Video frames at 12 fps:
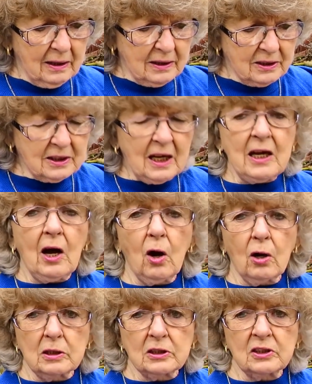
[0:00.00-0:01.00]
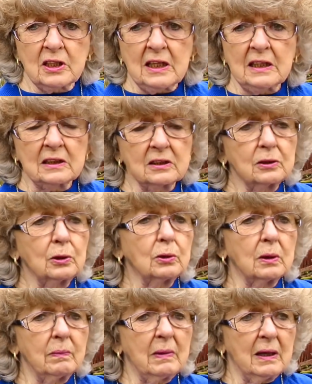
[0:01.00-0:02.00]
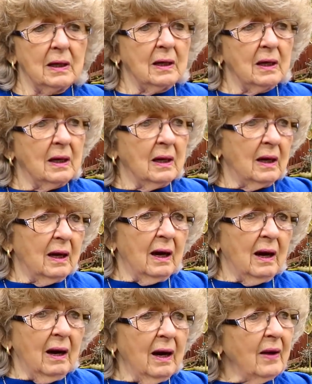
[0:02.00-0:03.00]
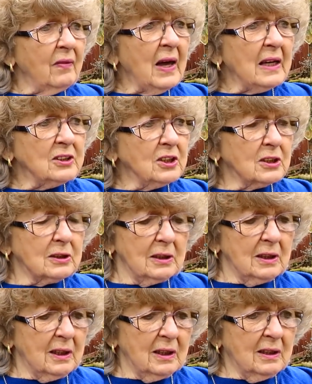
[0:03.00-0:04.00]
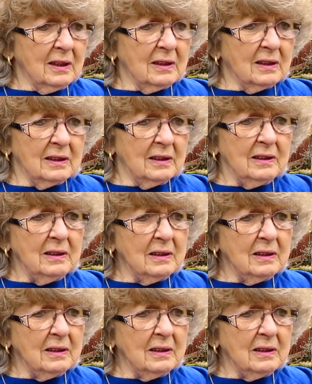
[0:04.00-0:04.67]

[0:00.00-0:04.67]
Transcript: say harsh things to them. That just, and